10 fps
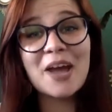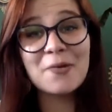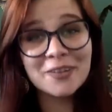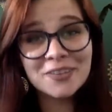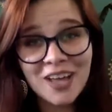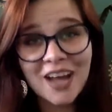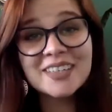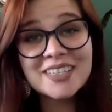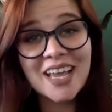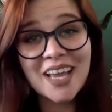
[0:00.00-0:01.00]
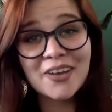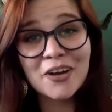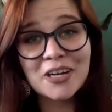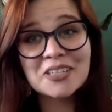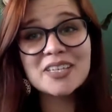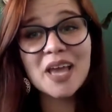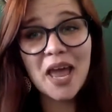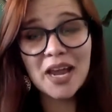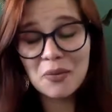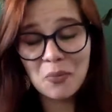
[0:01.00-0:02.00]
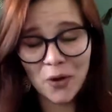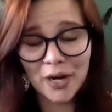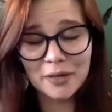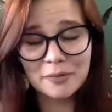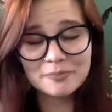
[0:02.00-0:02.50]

I will not say innards anymore.